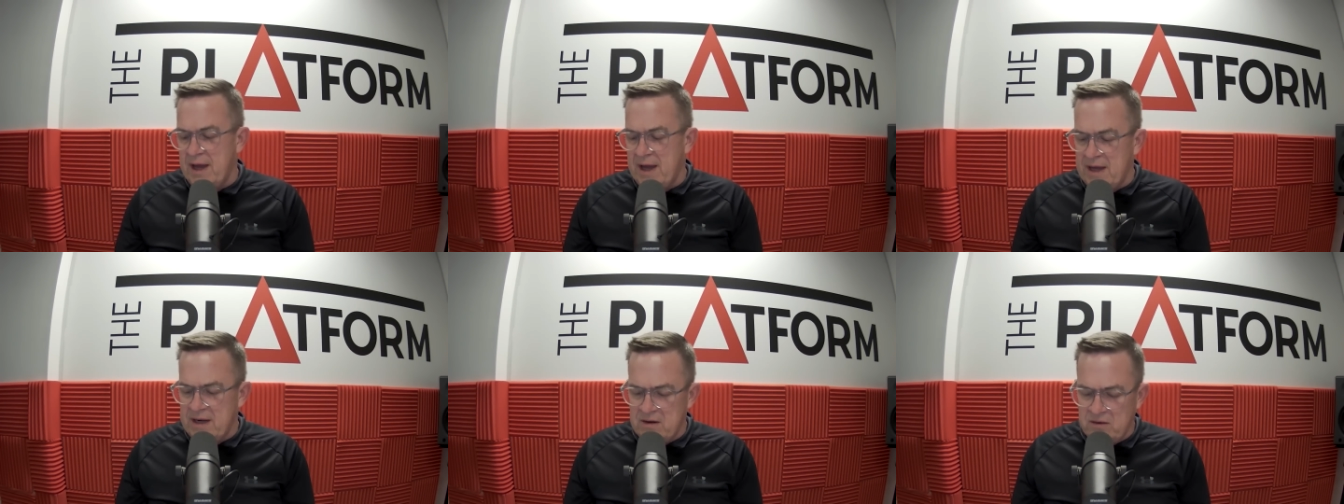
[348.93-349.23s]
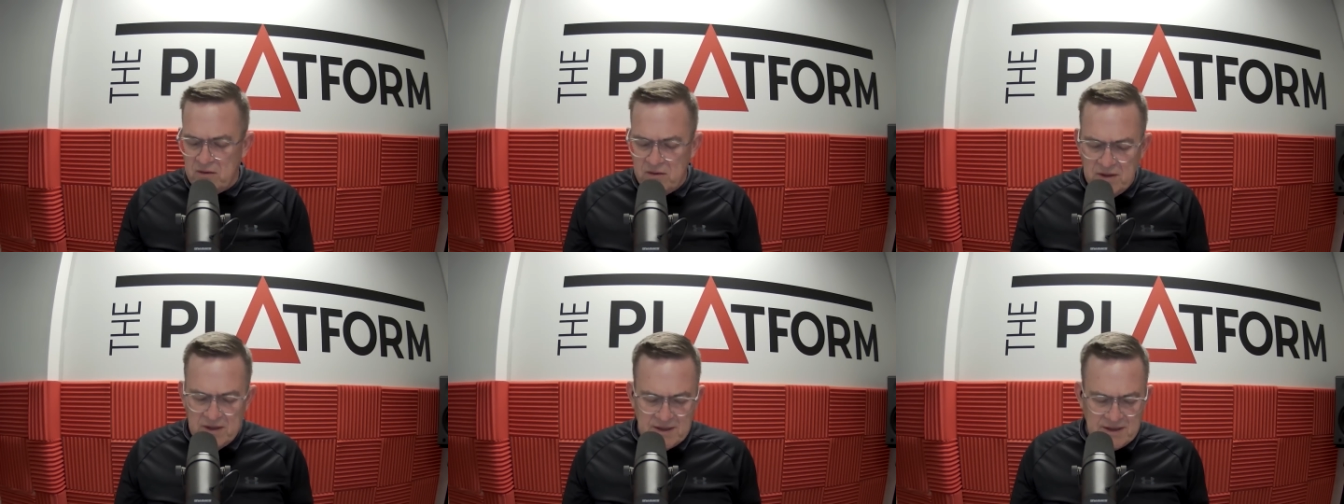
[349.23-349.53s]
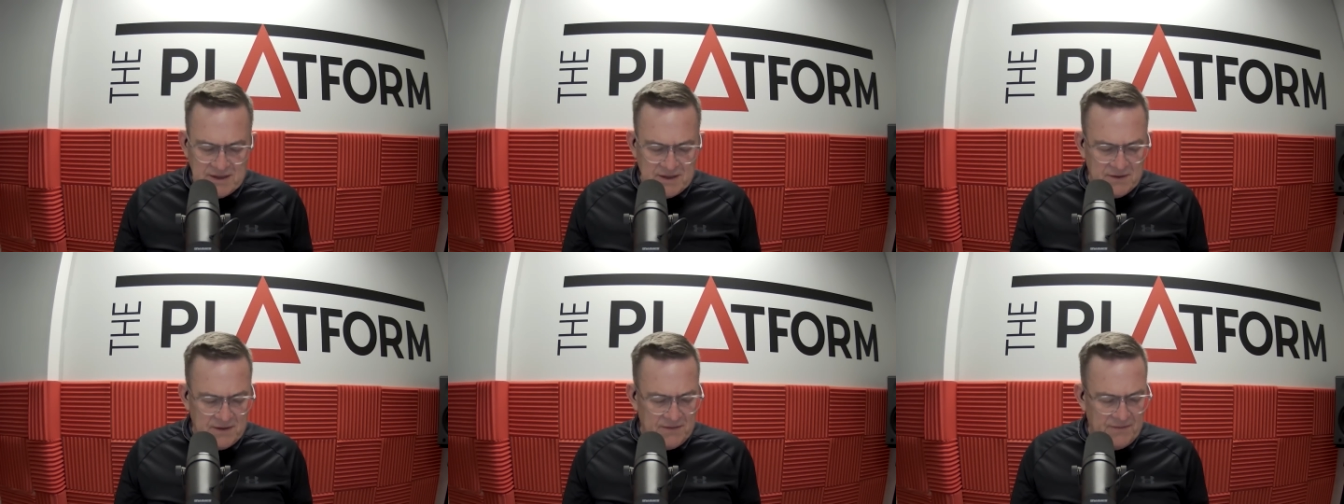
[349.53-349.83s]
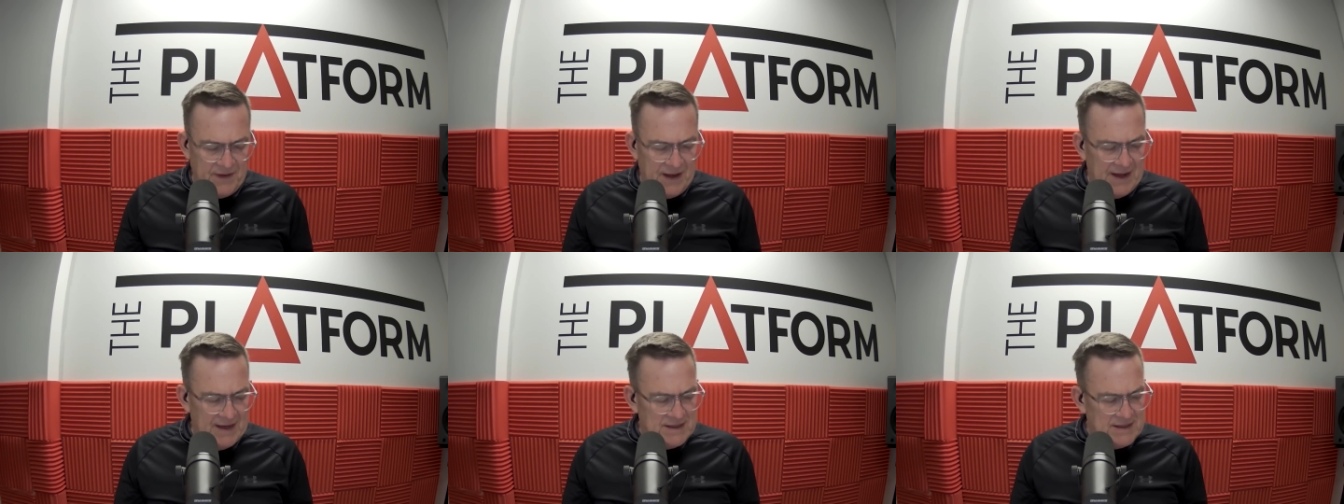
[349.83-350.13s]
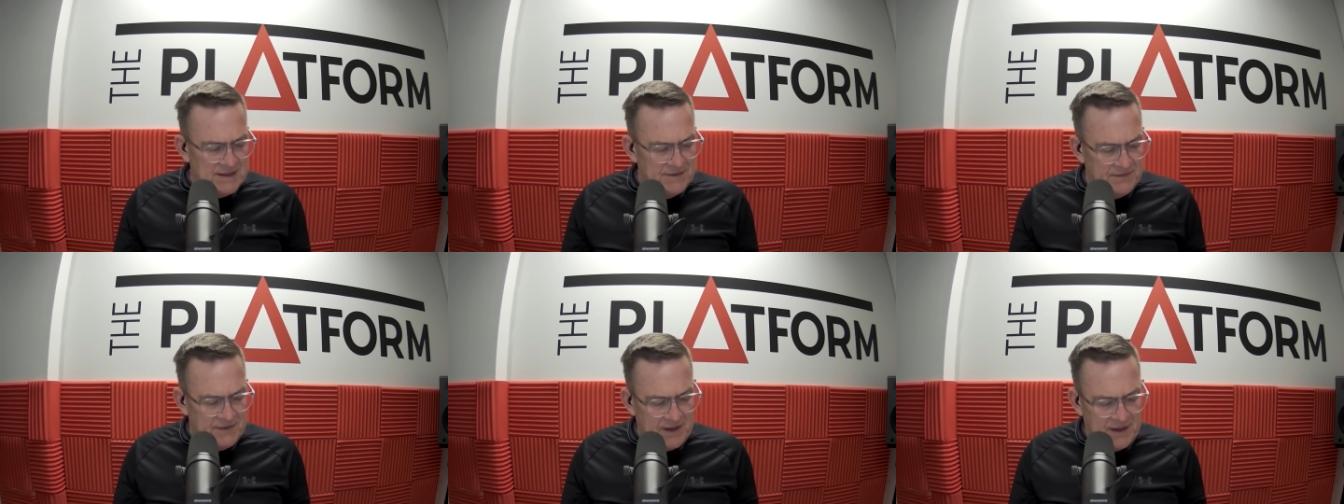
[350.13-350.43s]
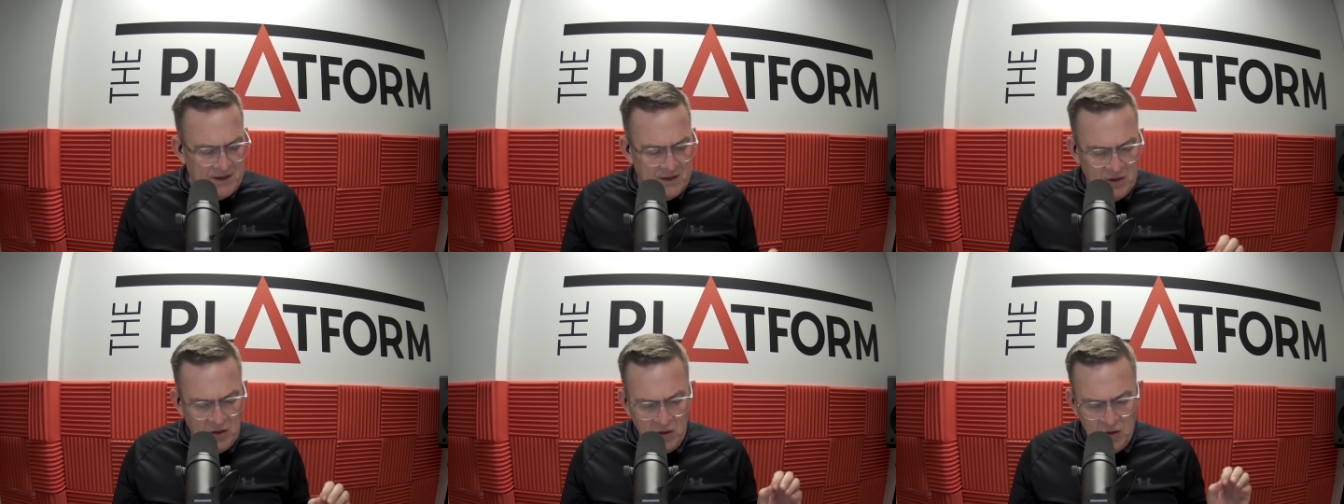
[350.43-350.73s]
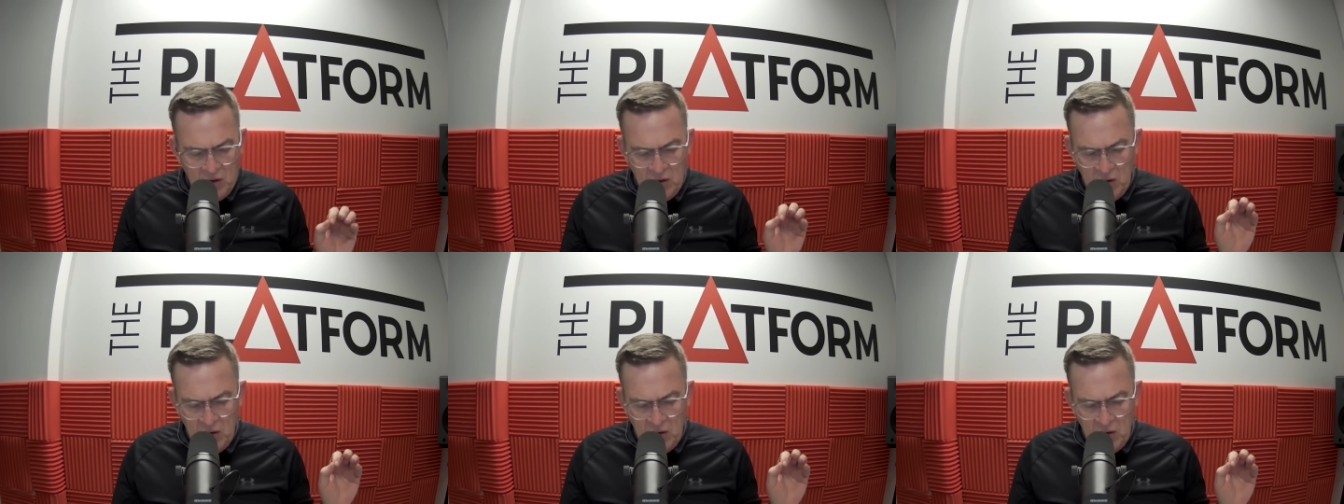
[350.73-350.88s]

and all this sort of activity